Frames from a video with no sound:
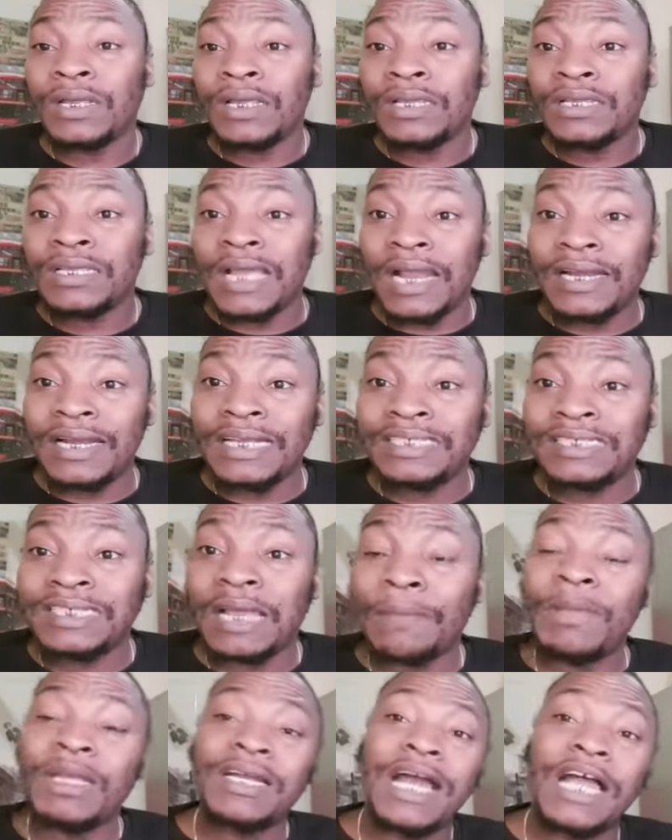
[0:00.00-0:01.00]
You
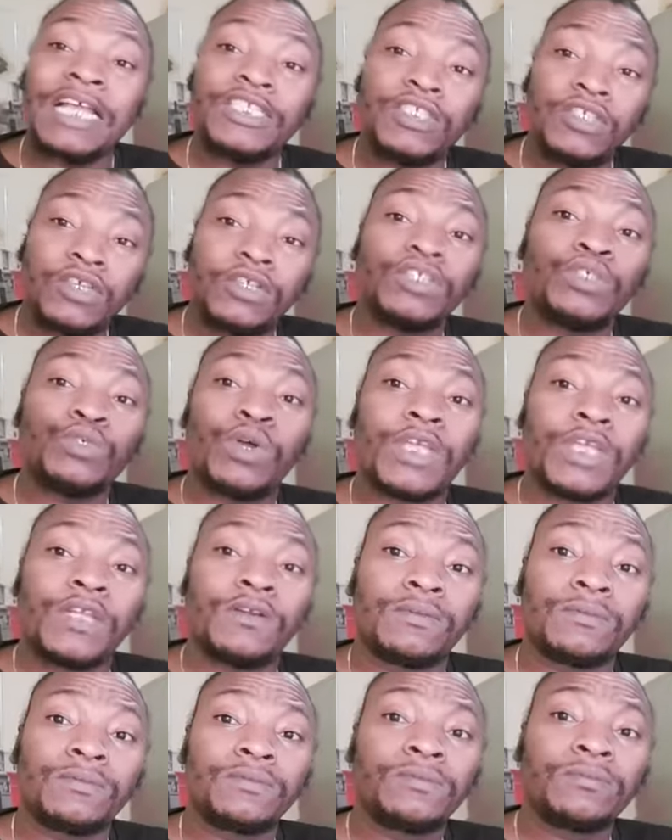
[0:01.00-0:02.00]
understand? Me can't give you a joke, you
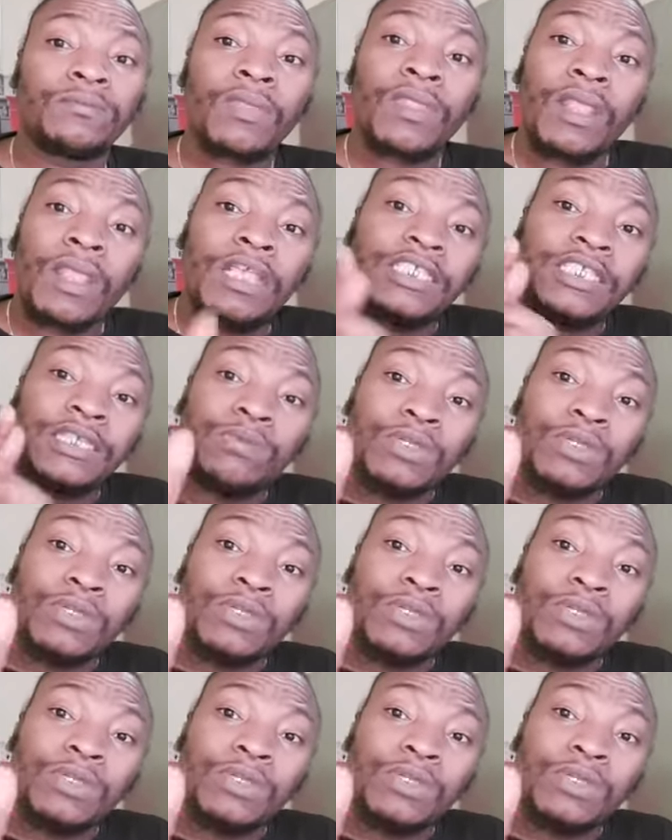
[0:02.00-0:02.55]
know. You see,